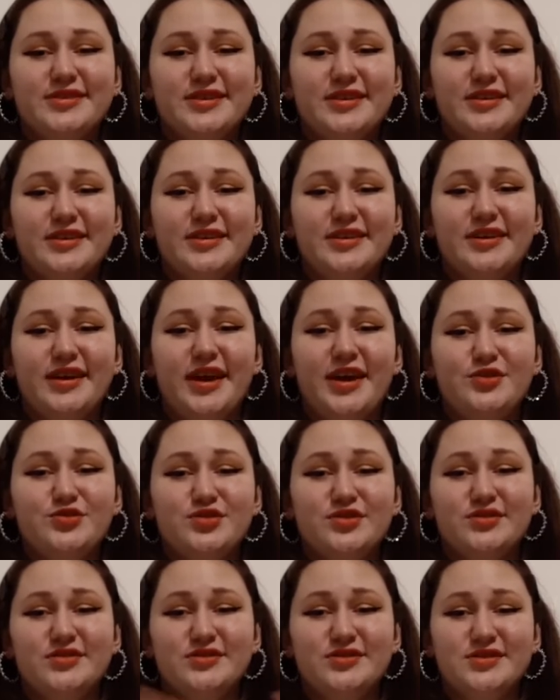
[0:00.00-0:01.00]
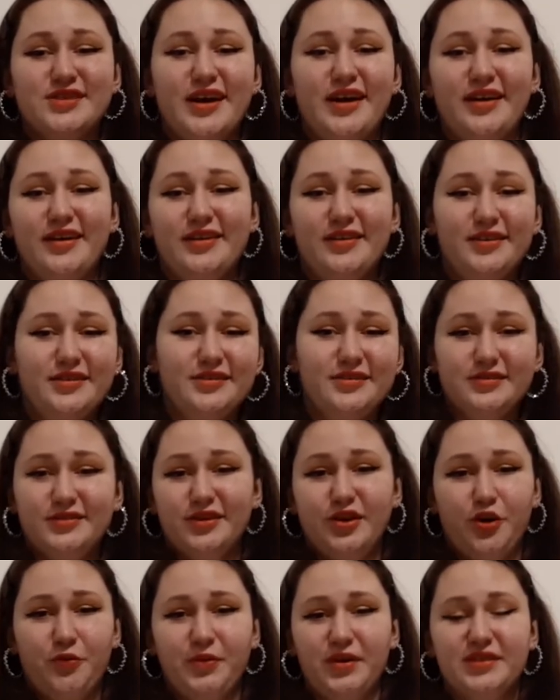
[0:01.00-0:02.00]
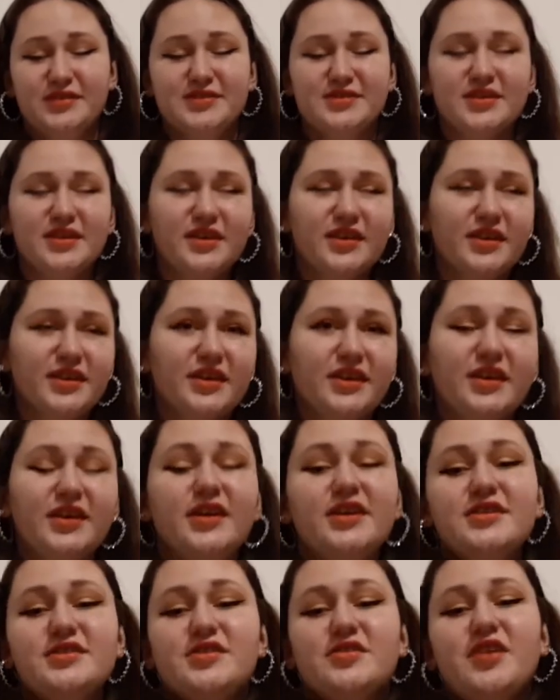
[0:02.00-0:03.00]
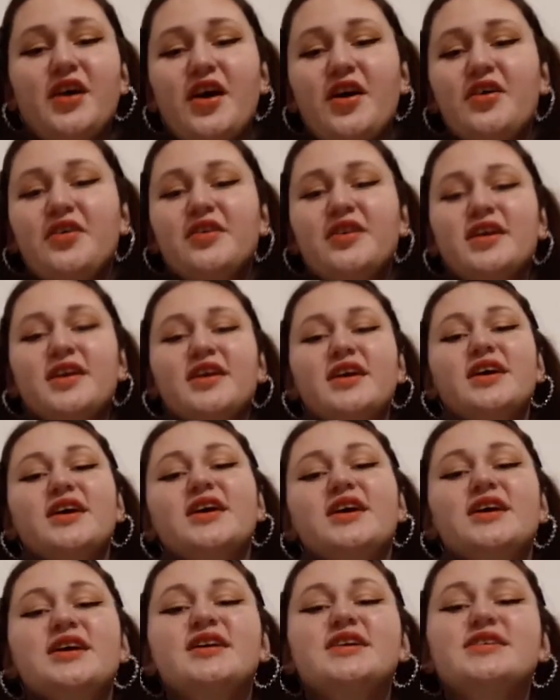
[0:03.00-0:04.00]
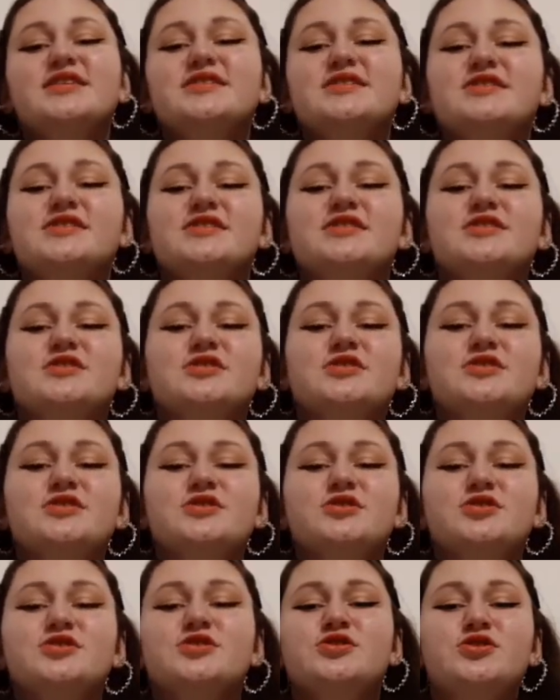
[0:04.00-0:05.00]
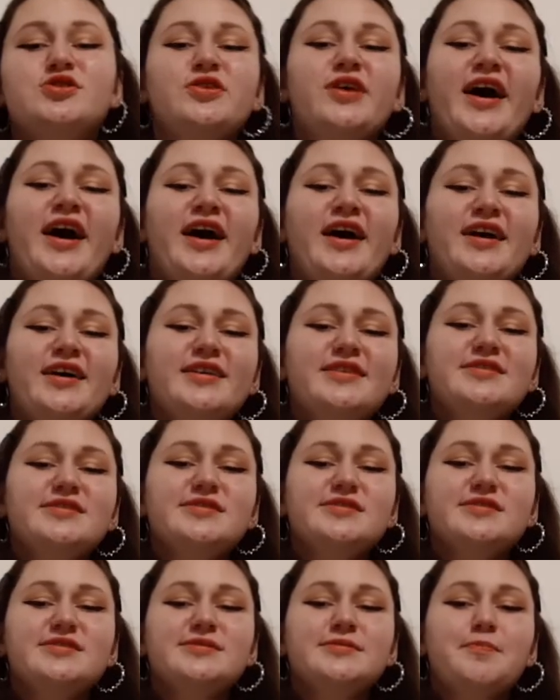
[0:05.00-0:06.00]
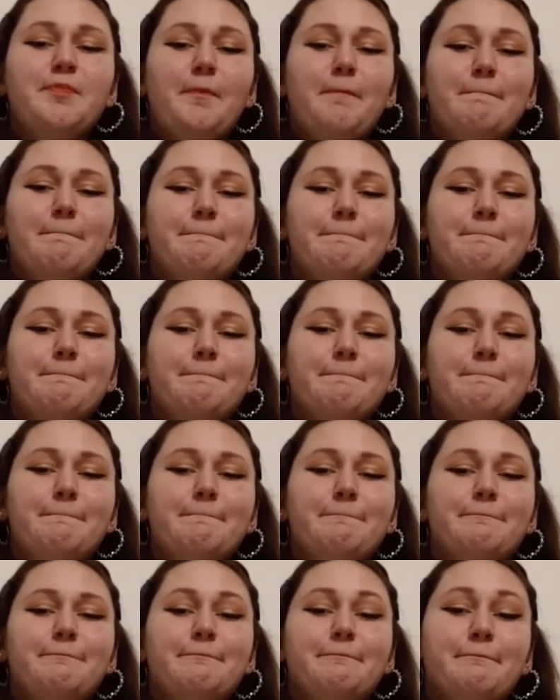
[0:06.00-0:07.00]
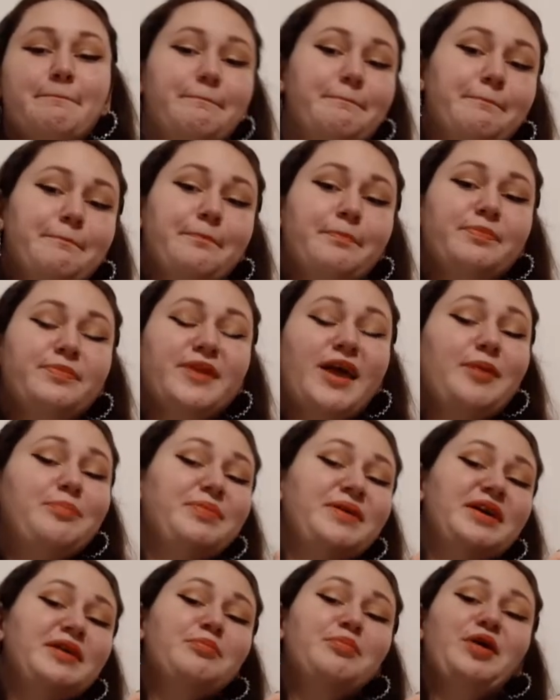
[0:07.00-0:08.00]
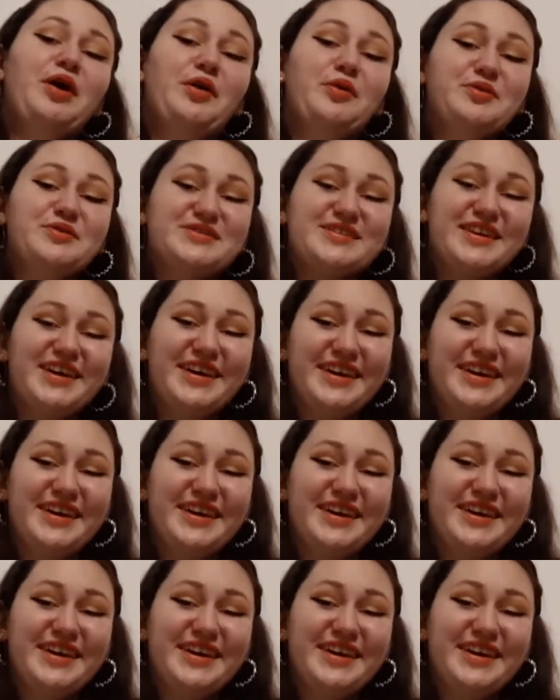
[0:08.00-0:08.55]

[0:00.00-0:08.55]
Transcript: the Asian-style comics. So yaoi is two guys not being bros.